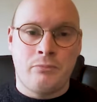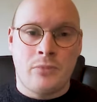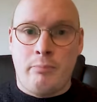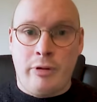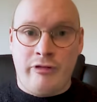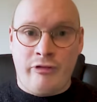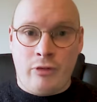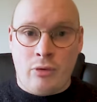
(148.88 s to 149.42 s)

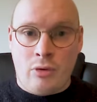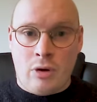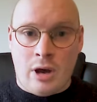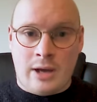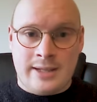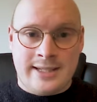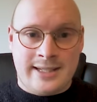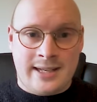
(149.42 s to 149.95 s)
Before
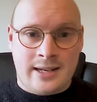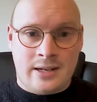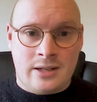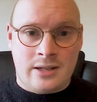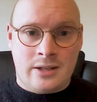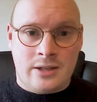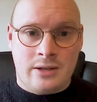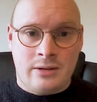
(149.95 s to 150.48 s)
I
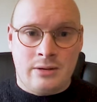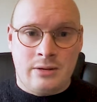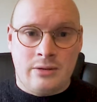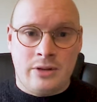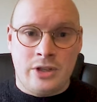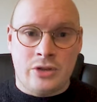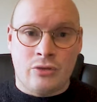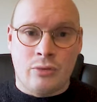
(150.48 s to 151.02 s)
send this